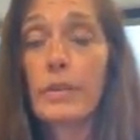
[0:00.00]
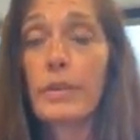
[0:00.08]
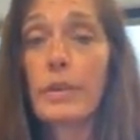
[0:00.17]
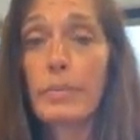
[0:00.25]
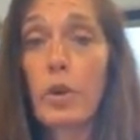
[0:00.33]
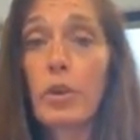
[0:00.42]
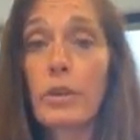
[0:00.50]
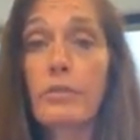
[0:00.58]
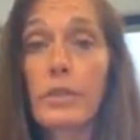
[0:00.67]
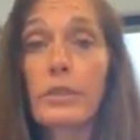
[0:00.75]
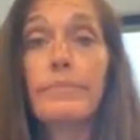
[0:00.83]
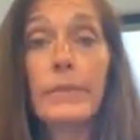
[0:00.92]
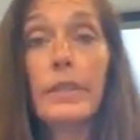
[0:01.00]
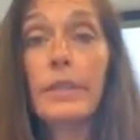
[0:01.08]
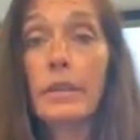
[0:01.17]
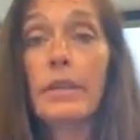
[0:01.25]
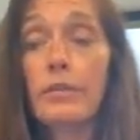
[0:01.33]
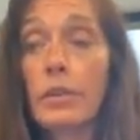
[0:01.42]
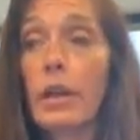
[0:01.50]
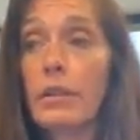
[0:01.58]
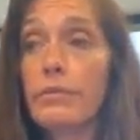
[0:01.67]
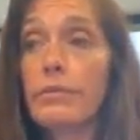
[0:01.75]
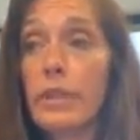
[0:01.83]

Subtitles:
a mark of of